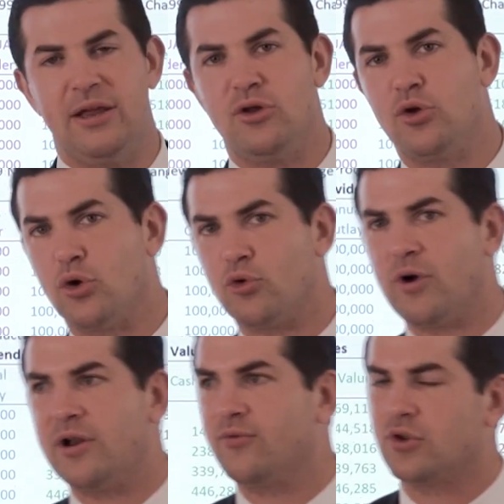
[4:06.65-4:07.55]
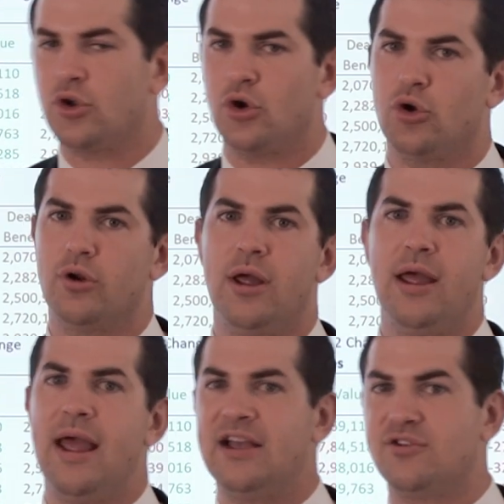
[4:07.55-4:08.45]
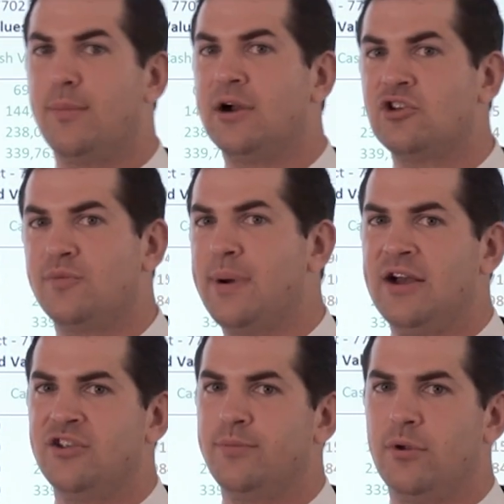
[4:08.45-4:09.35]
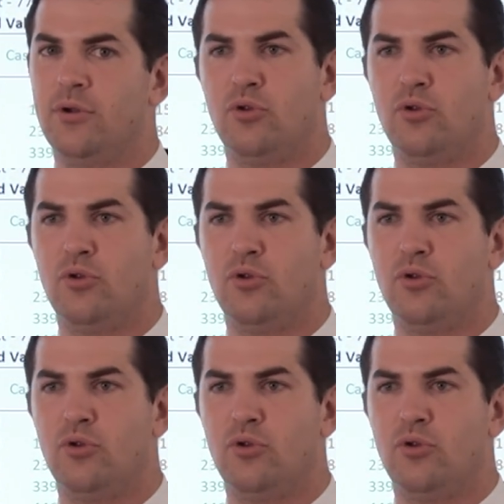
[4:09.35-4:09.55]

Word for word: internal rate of return as much as possible.